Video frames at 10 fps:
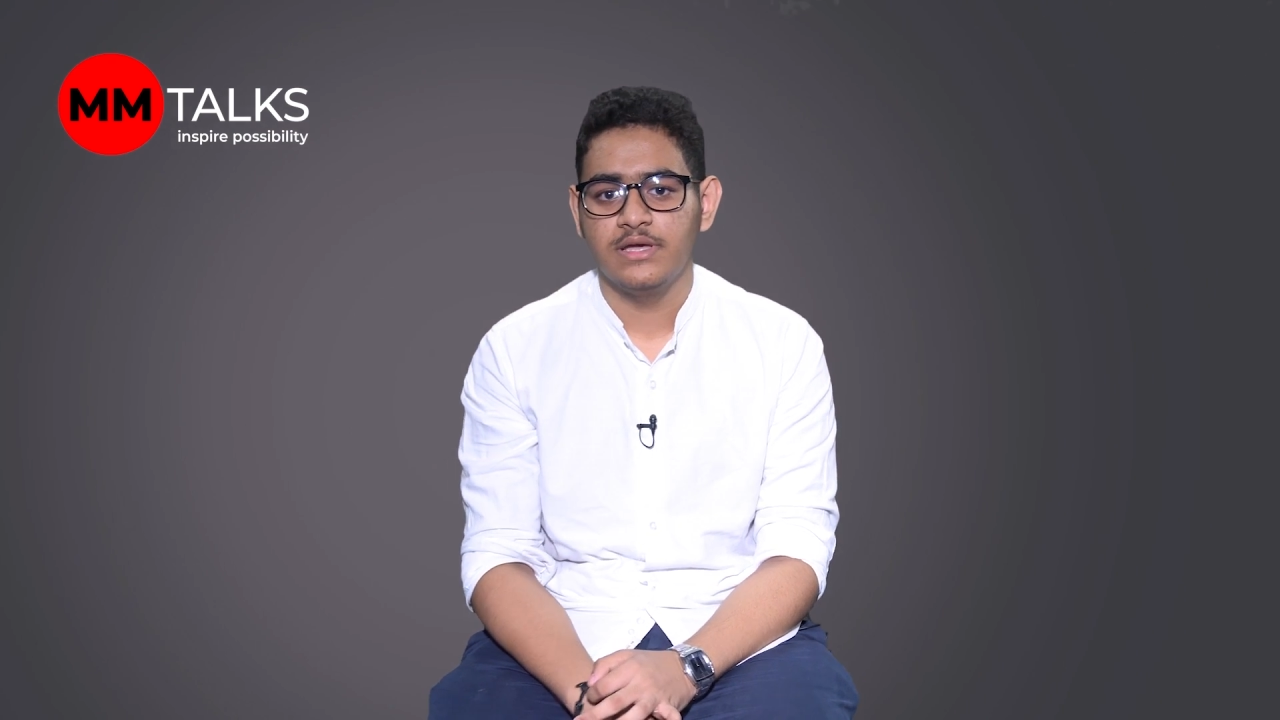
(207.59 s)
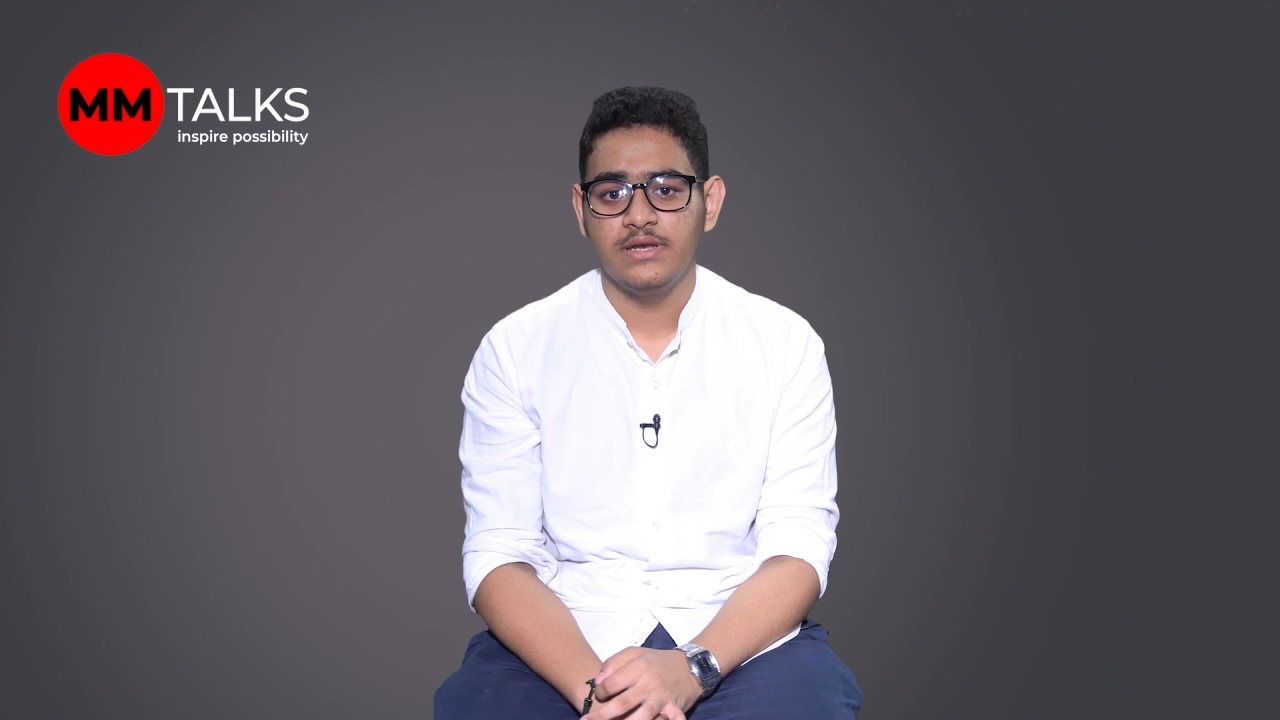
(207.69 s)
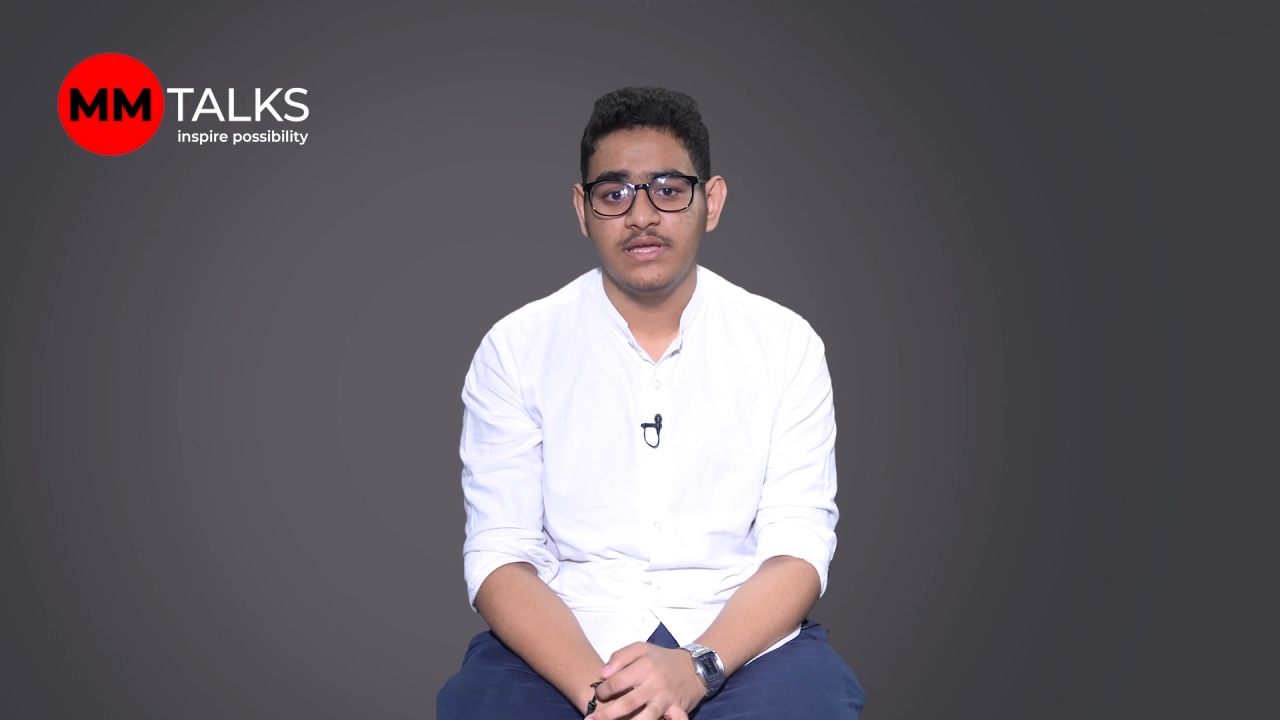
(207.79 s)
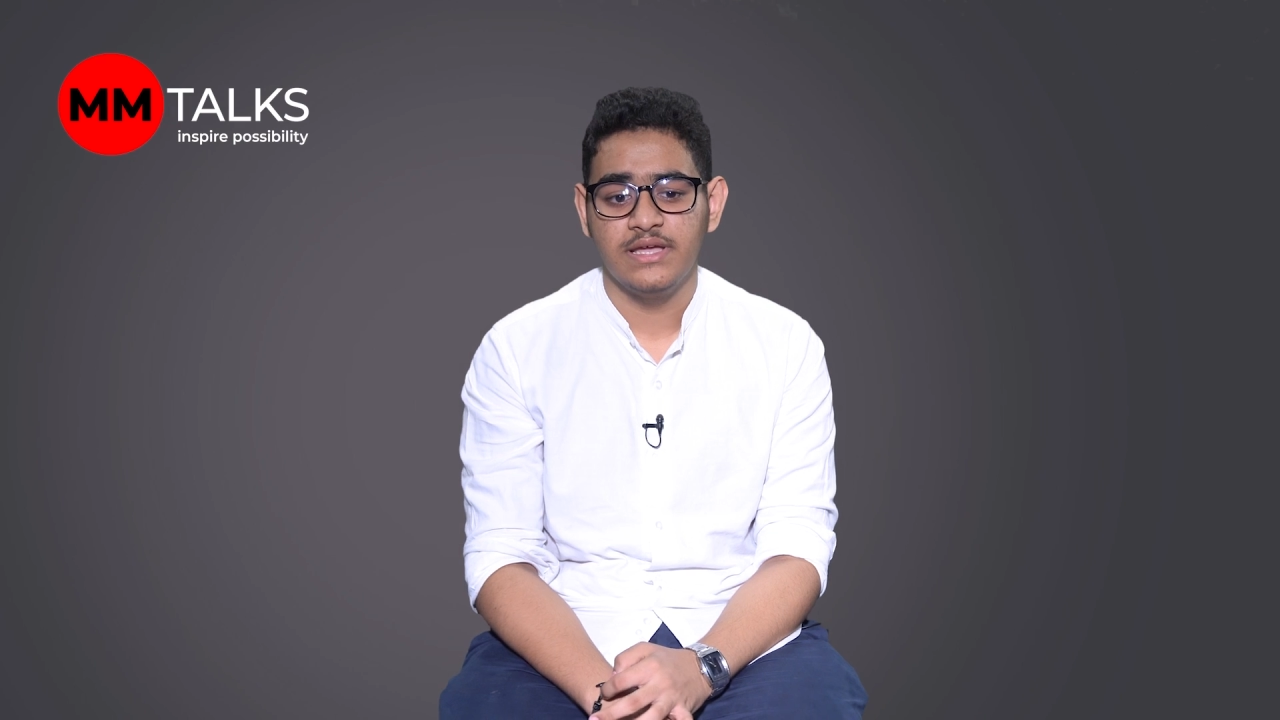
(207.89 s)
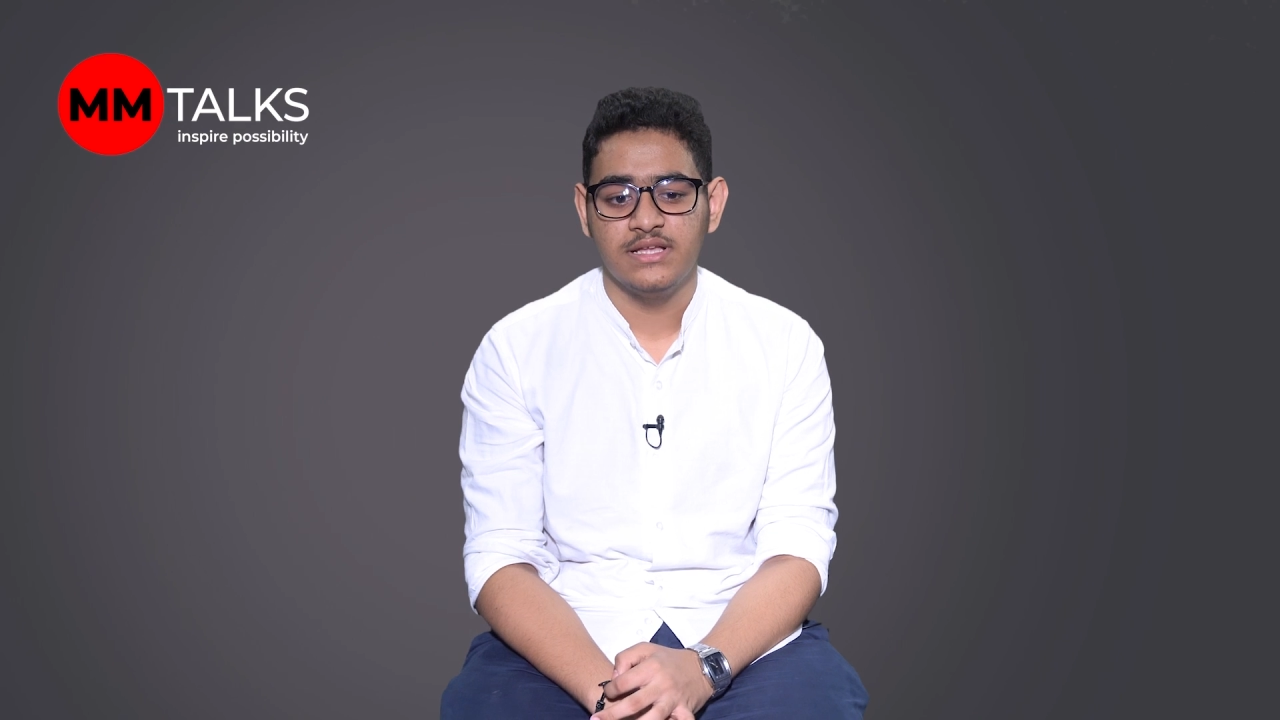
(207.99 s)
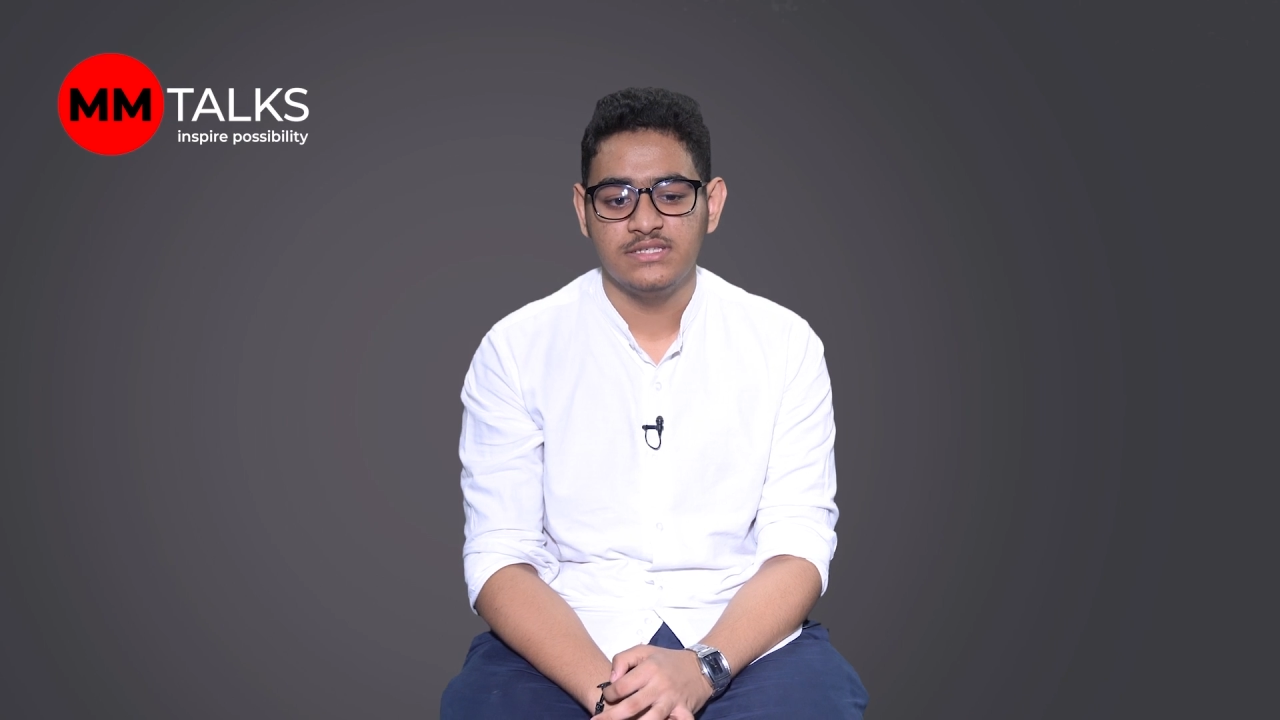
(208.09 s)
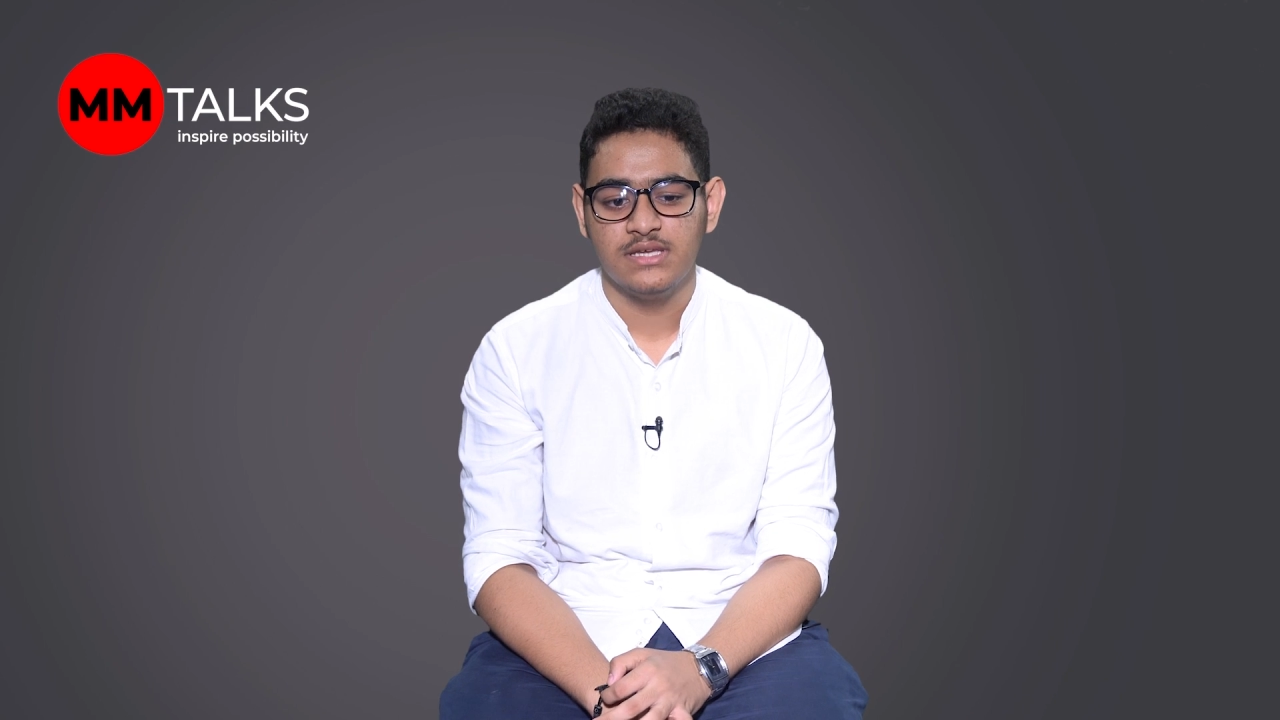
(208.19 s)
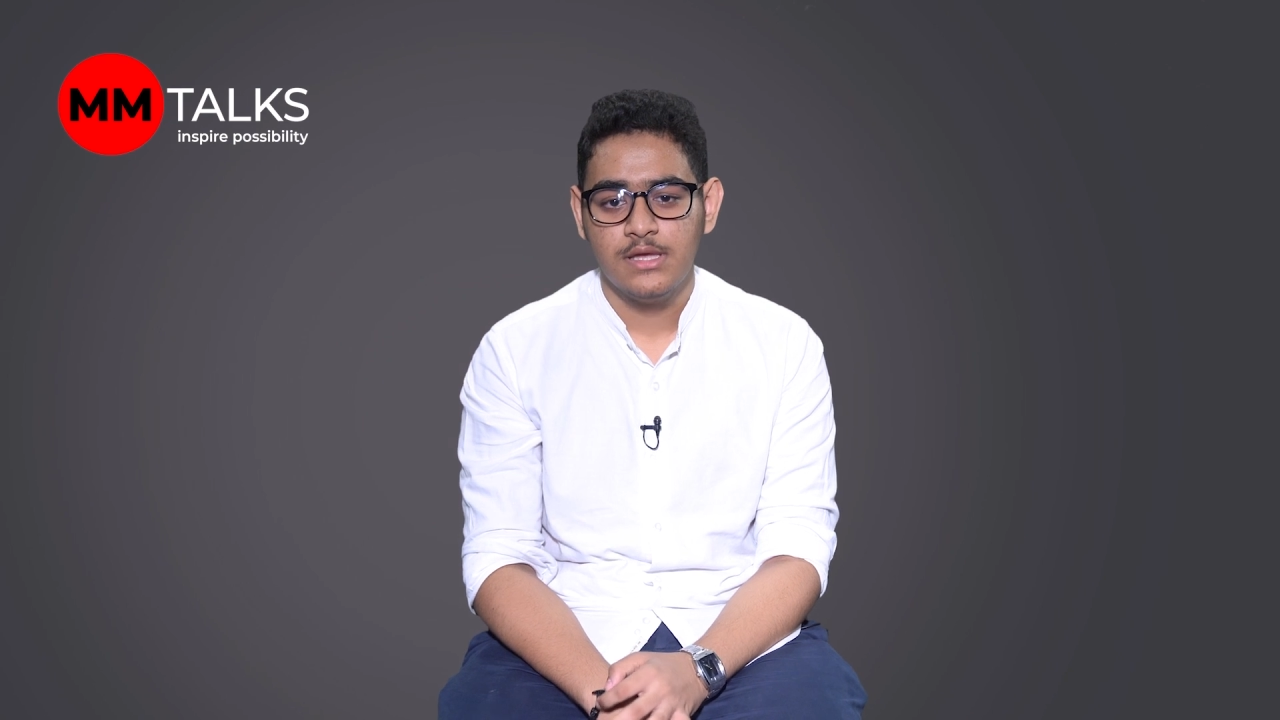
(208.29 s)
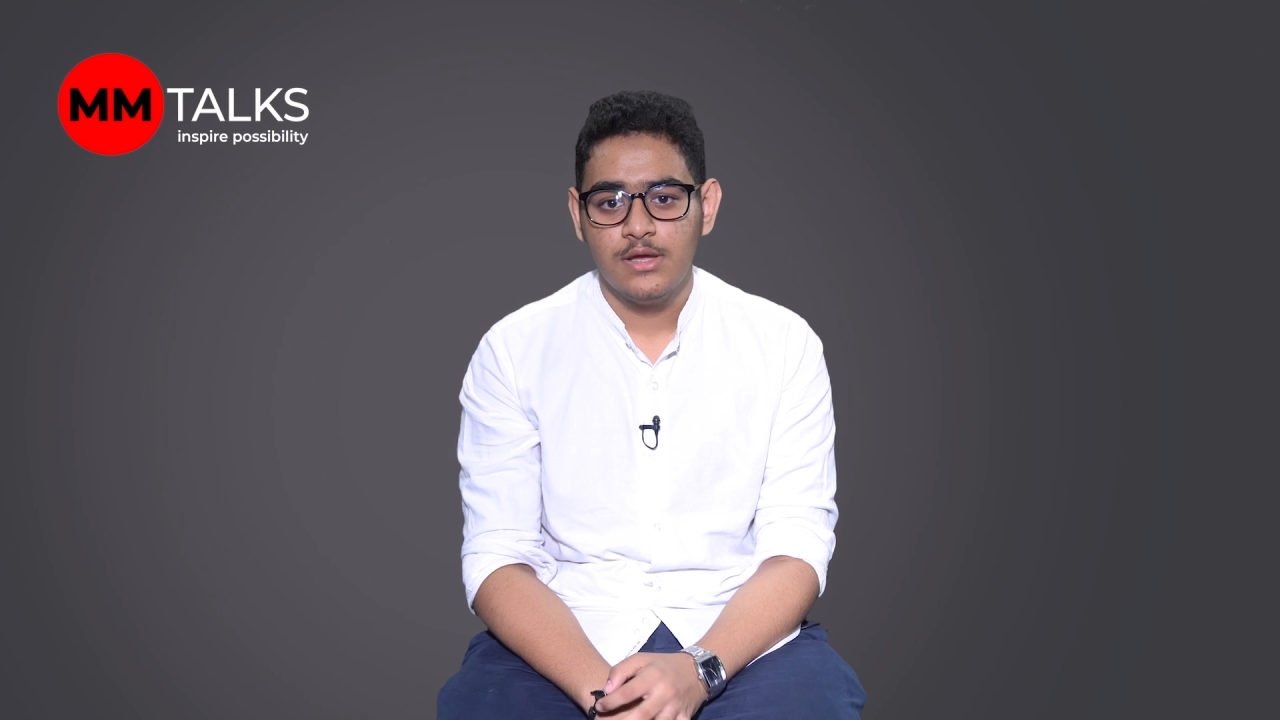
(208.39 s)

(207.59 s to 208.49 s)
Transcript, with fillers: and age.